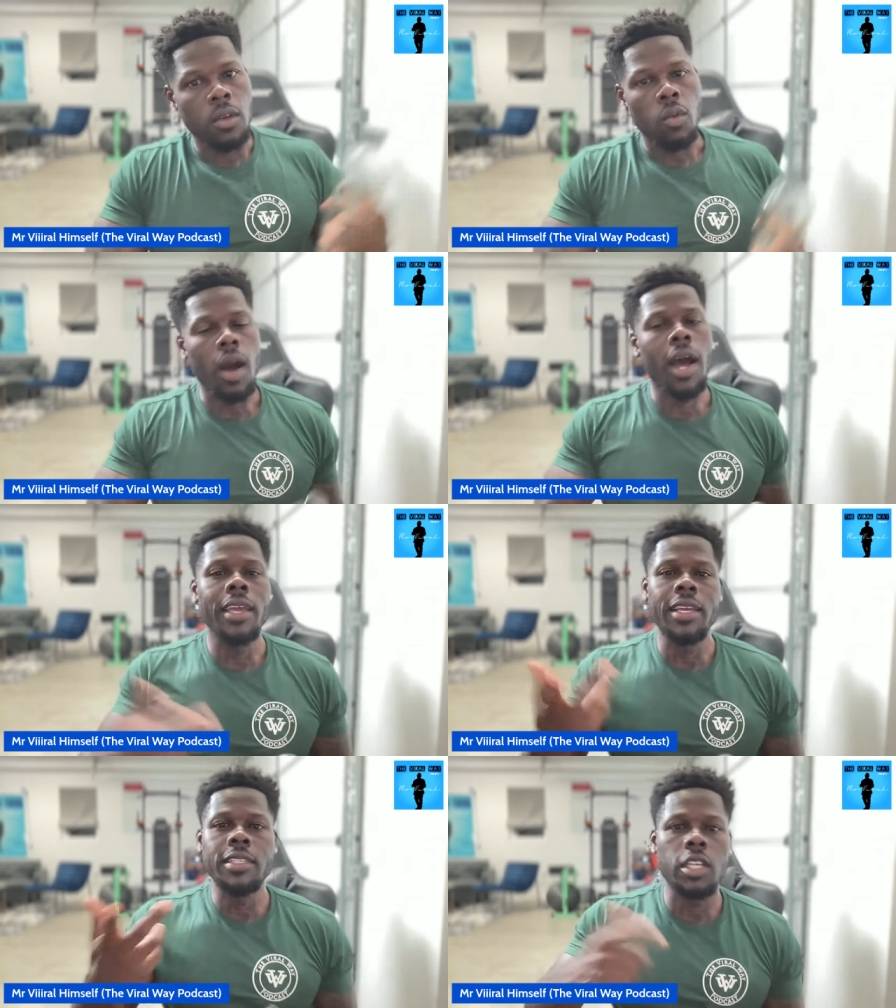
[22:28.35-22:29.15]

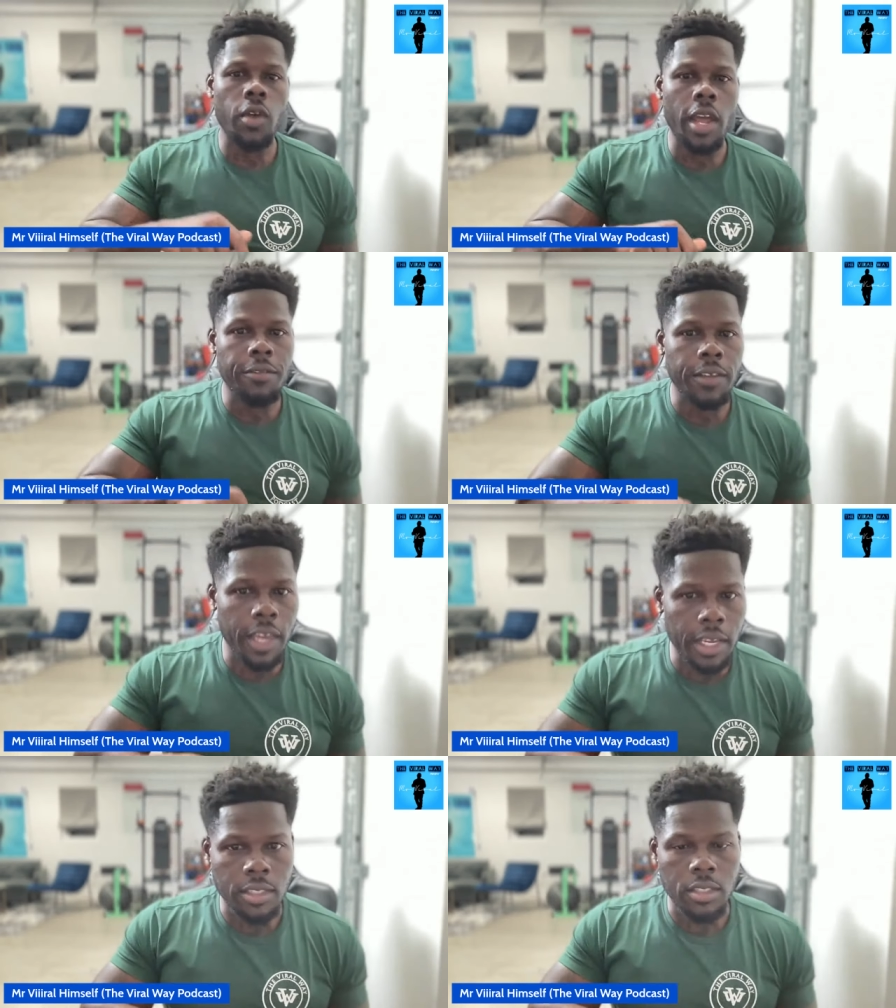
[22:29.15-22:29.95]
Why? Instant
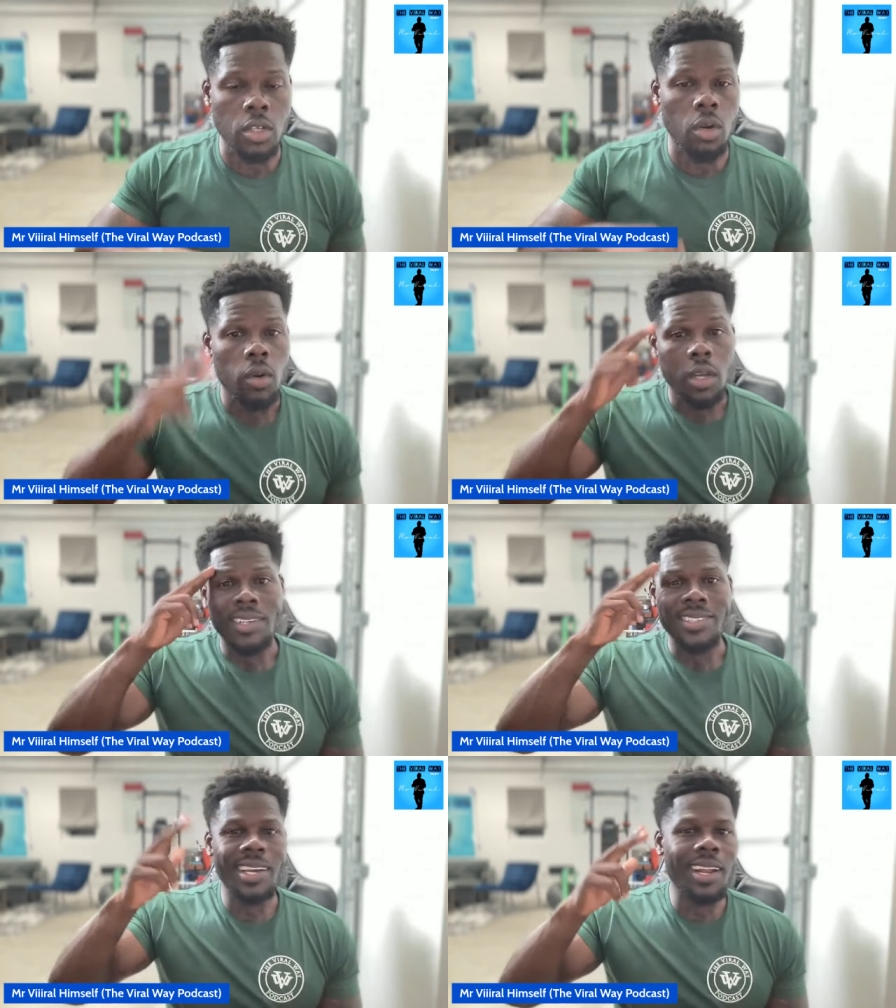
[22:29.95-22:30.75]
gratification. So
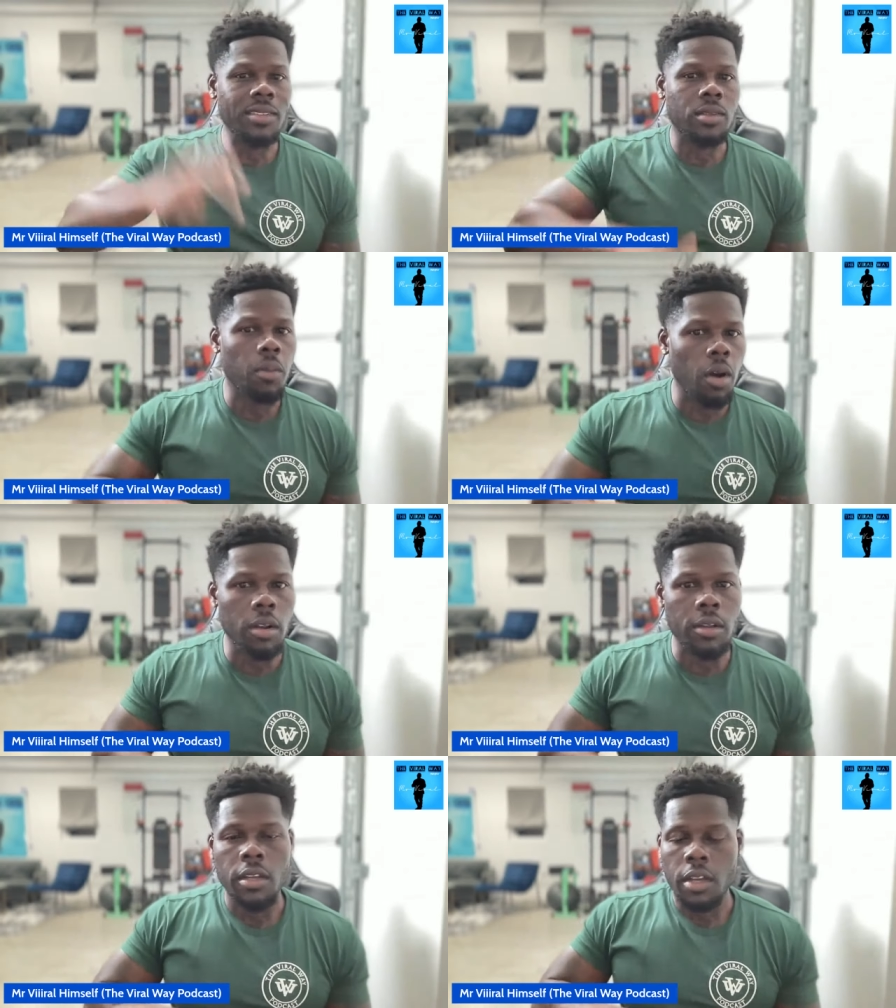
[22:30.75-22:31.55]
shout out to
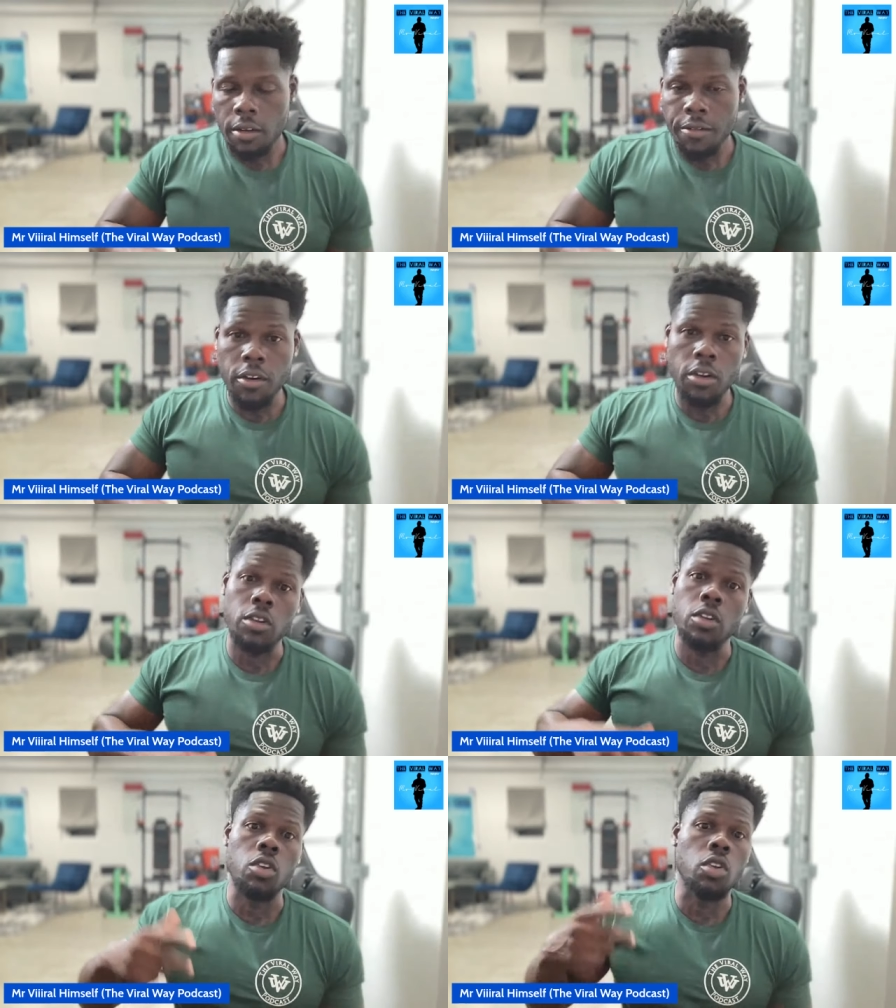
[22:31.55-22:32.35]
Marlon for
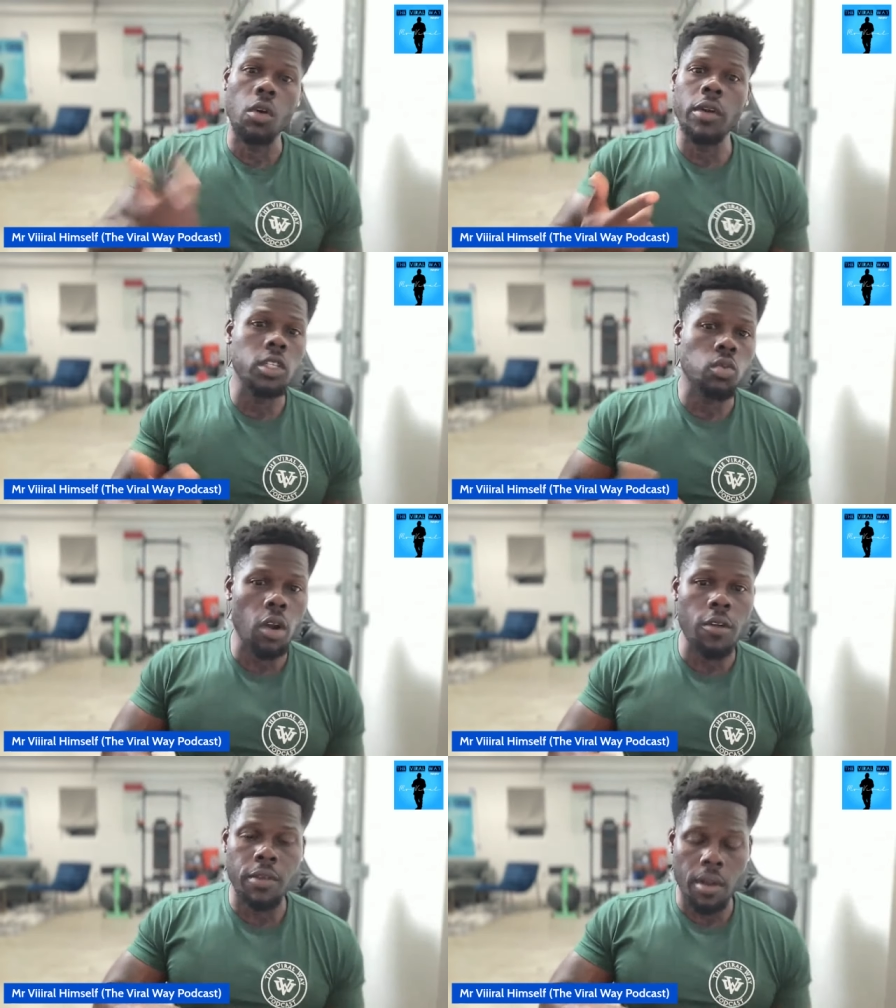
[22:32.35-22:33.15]
knowing his
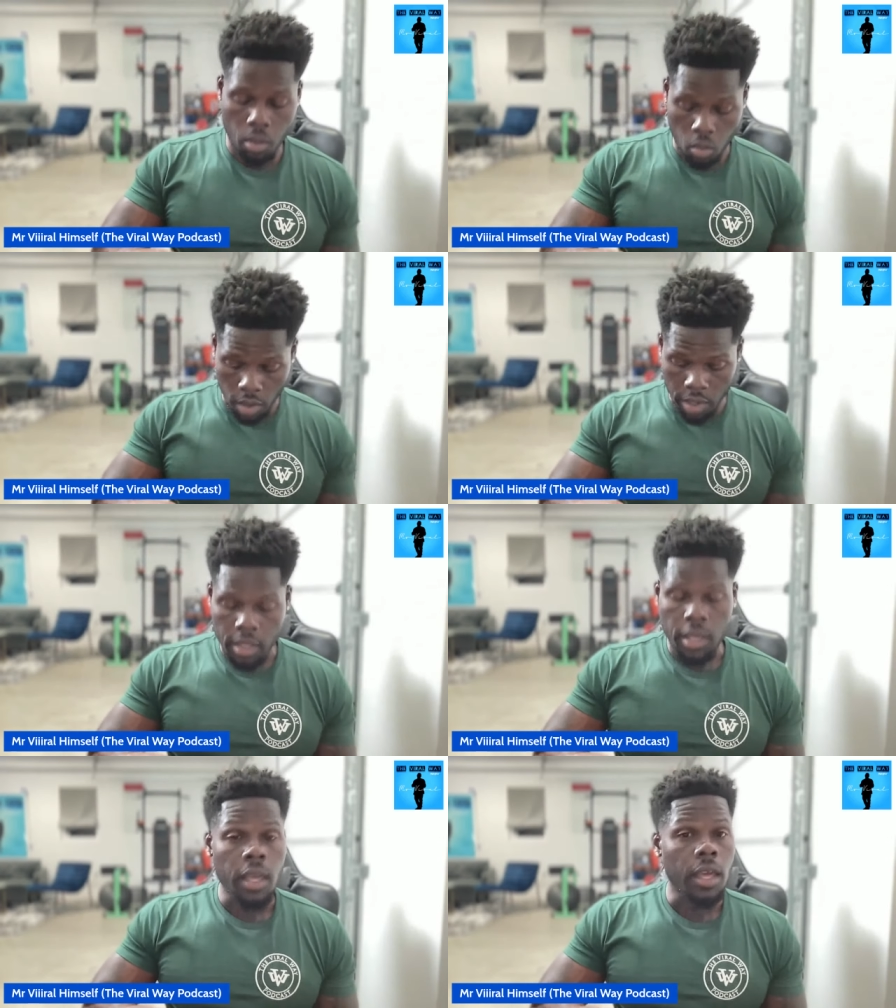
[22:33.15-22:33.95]
worth, number
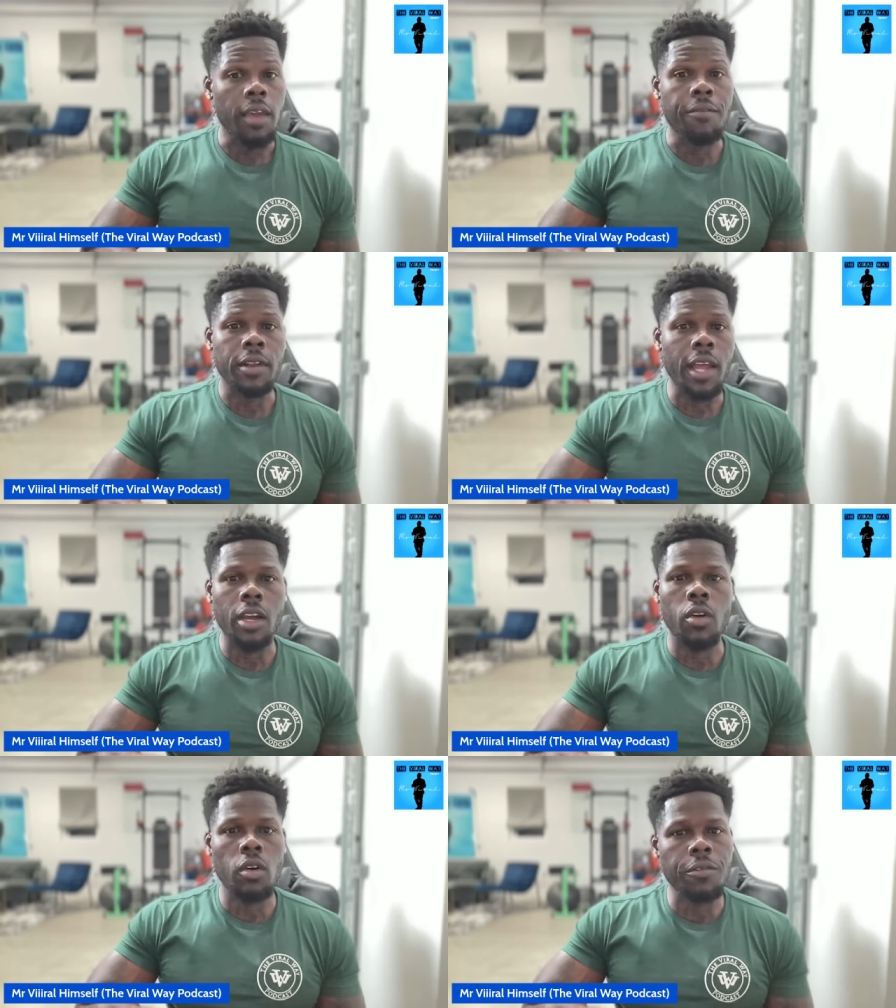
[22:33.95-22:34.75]
one, and for not
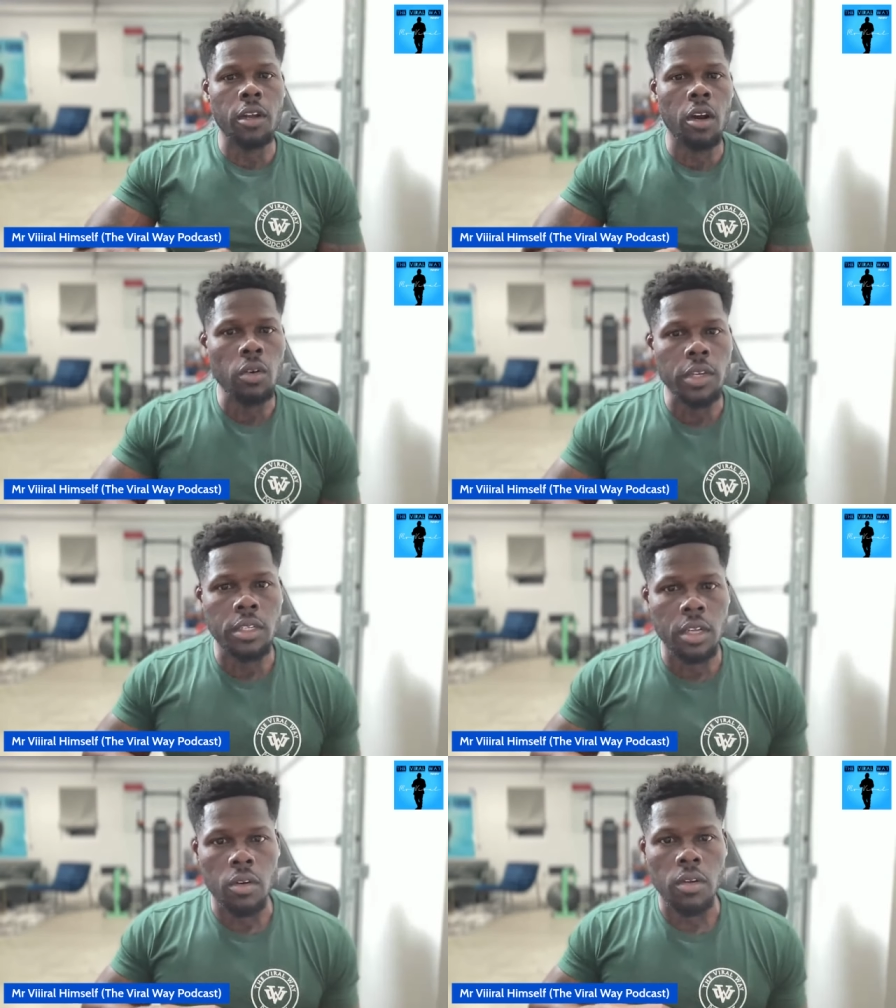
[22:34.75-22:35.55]
going for the
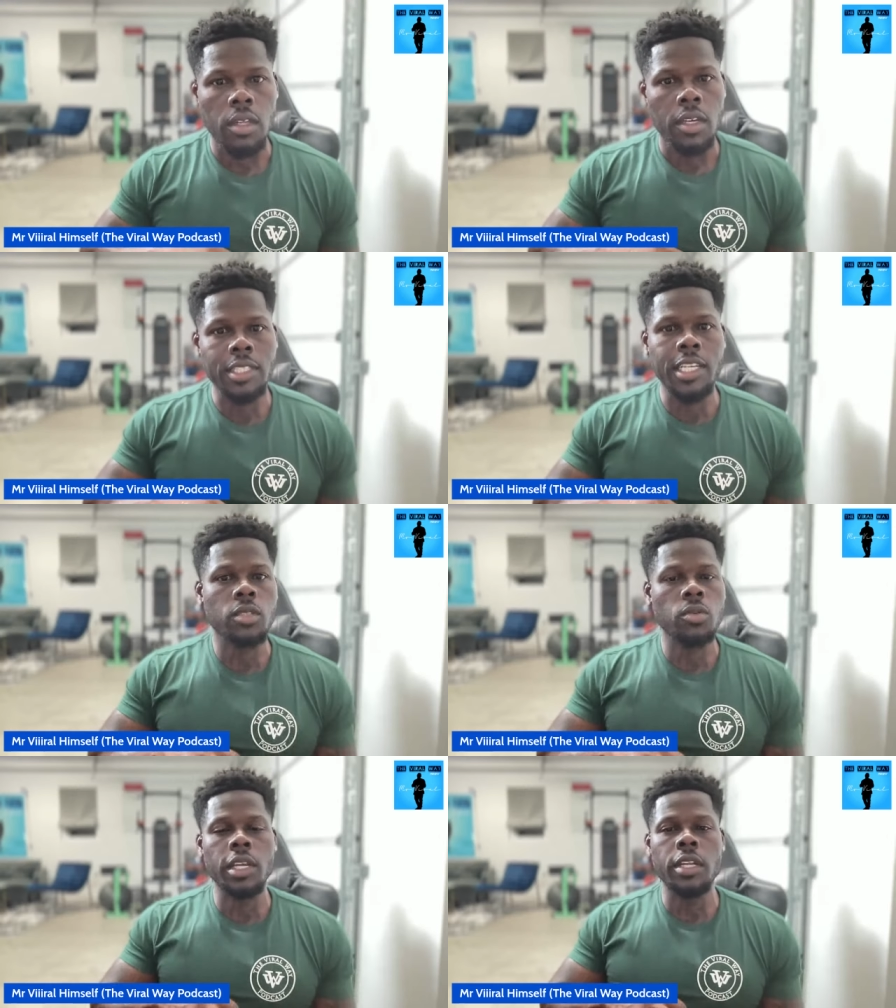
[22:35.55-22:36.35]
okie doke, because
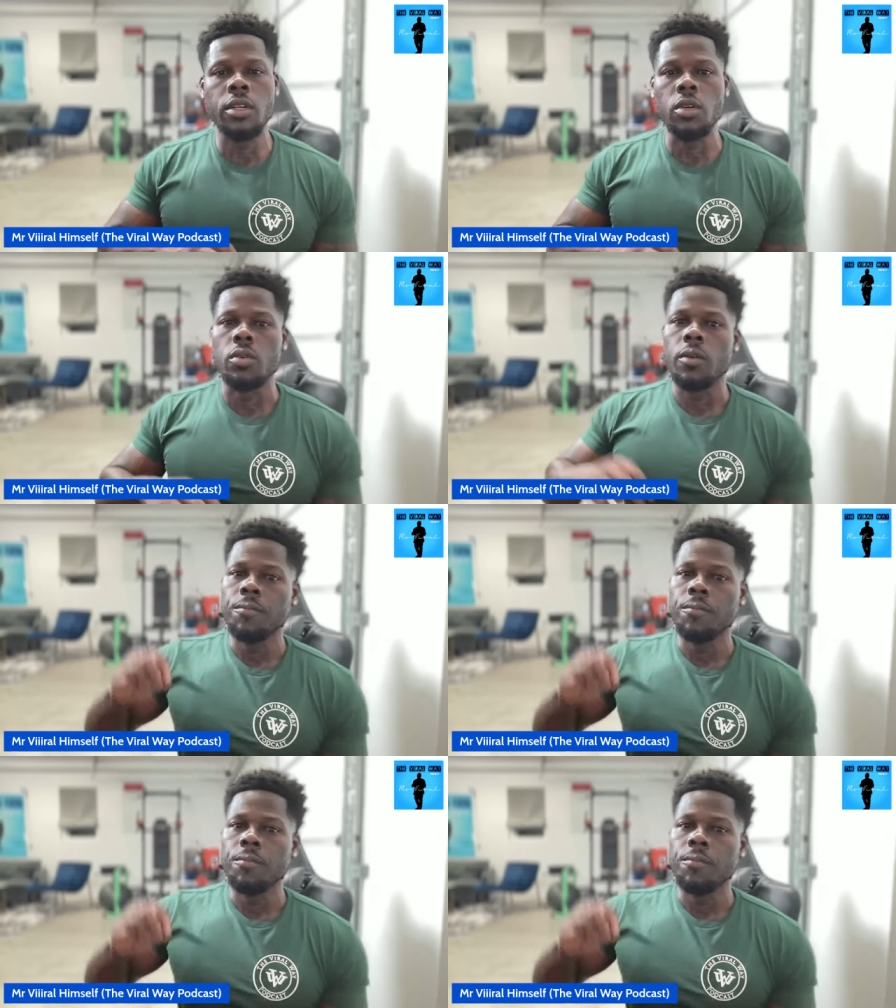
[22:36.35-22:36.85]
that's what they do.